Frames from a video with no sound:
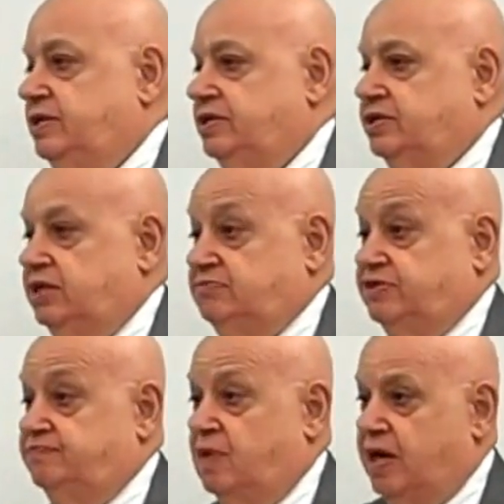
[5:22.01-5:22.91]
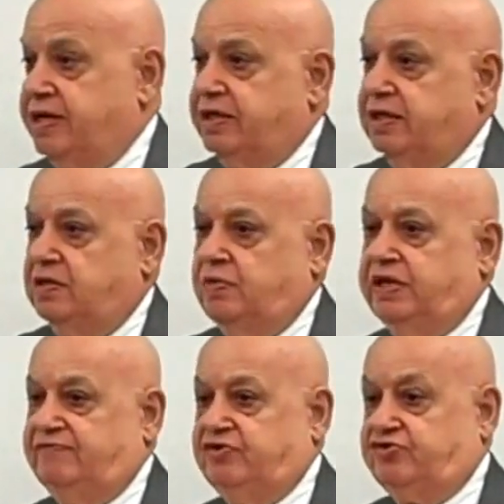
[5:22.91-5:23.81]
in terms of market.
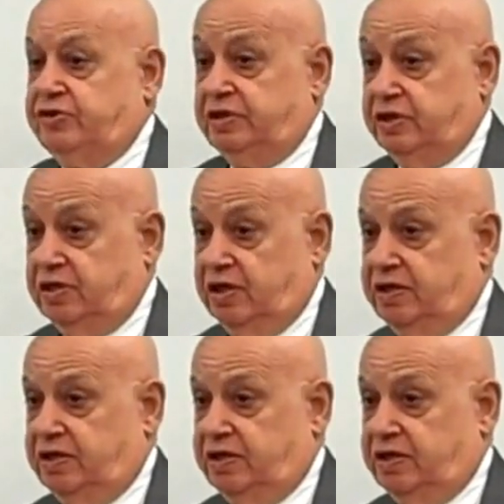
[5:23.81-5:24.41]
We have $1 trillion